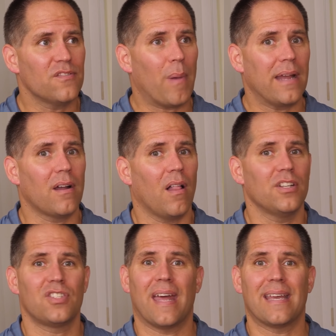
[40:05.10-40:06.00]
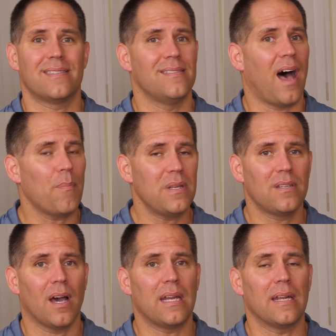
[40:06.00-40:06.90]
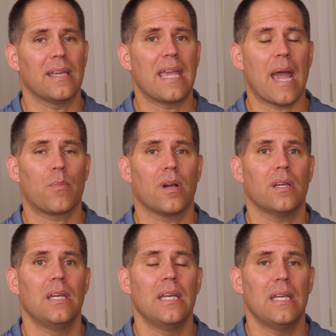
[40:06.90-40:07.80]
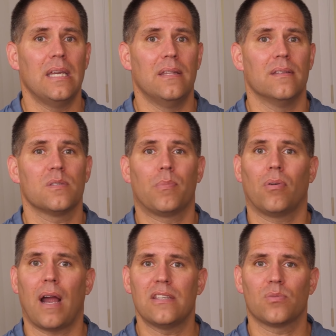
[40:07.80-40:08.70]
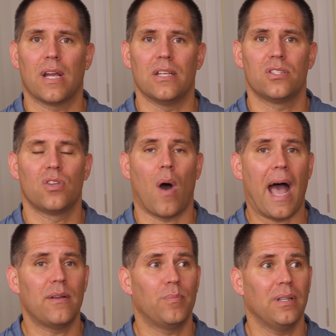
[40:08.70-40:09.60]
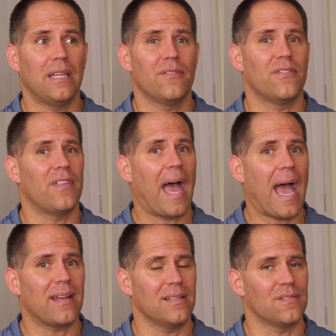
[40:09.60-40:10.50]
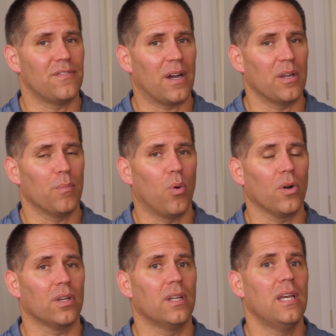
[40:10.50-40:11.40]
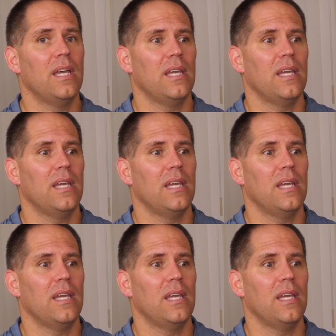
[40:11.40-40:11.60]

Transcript: of my knowledge, that has not been done in a camera in this price range. So I believe that is very important.